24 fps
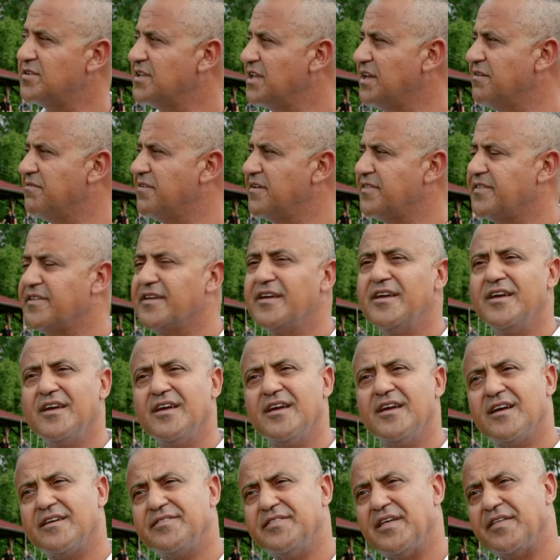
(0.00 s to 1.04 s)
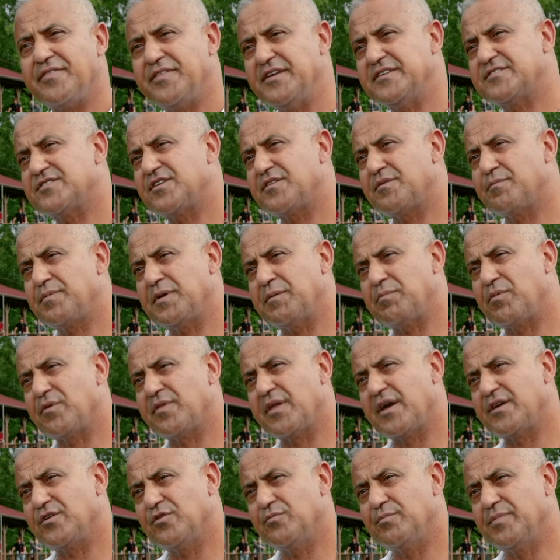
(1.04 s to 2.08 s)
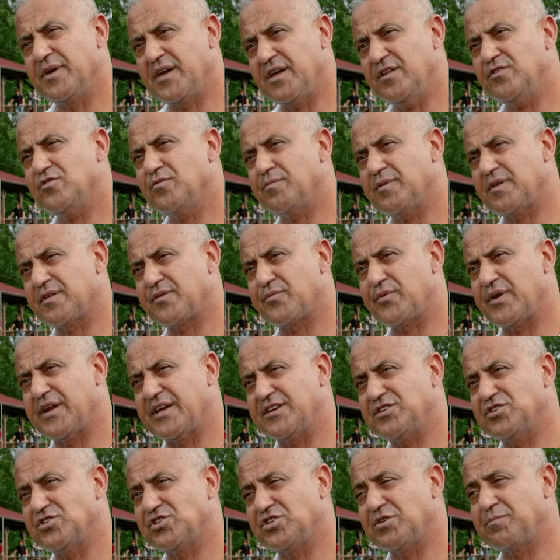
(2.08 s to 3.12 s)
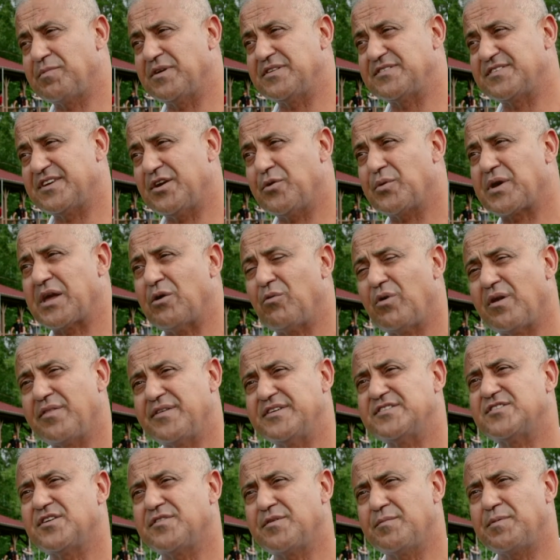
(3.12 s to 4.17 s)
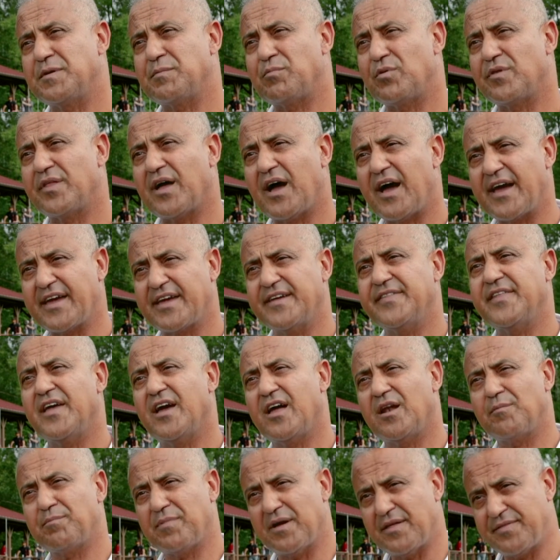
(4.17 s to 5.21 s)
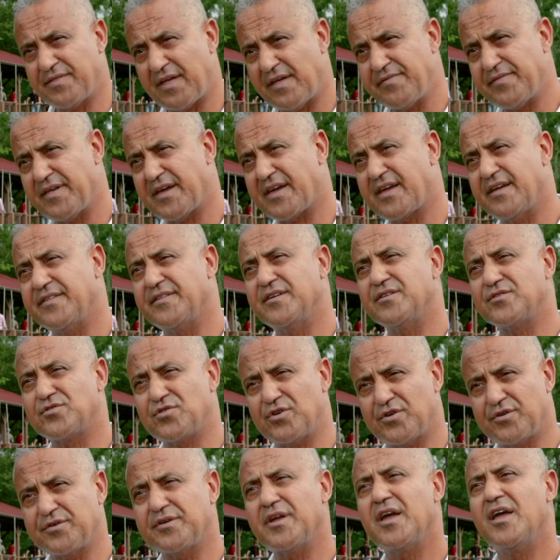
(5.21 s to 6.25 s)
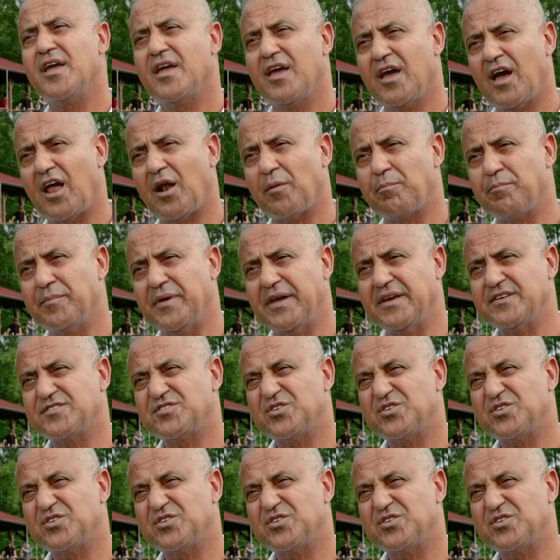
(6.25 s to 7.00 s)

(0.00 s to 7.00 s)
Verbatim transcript: given that these are the people that you begin to build a relationship and say, okay, well, these are the people that I can help, and then they can in turn help me.